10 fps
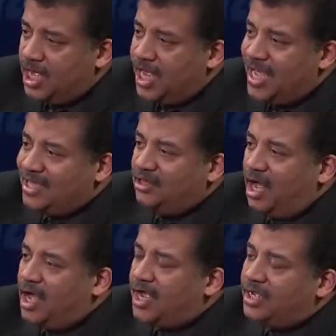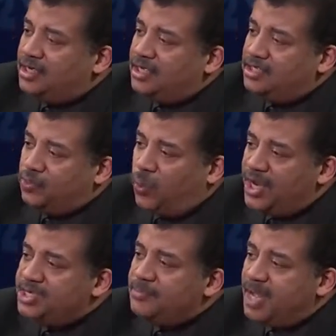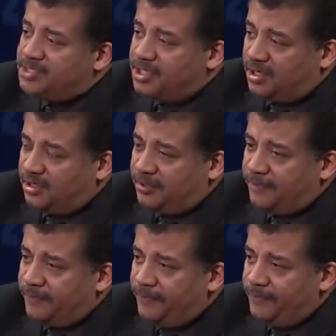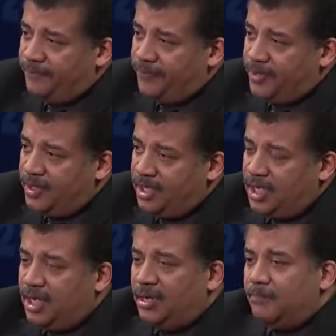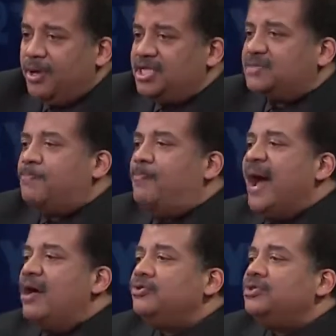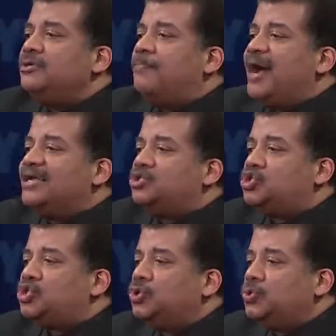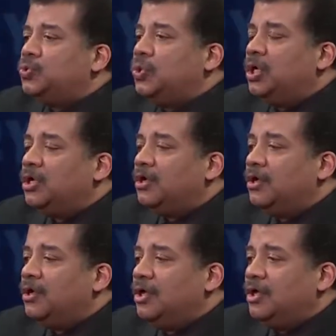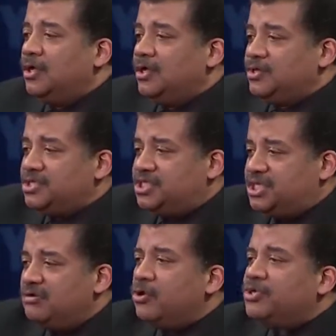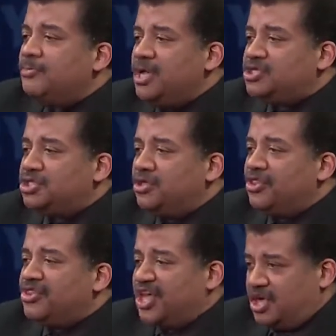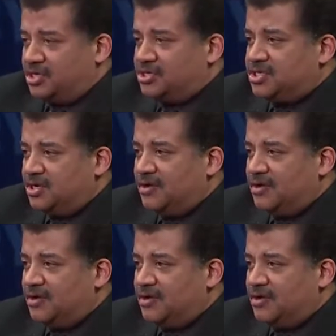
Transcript: A line is 1-dimensional, but it's bounded by 2 0-dimensional things.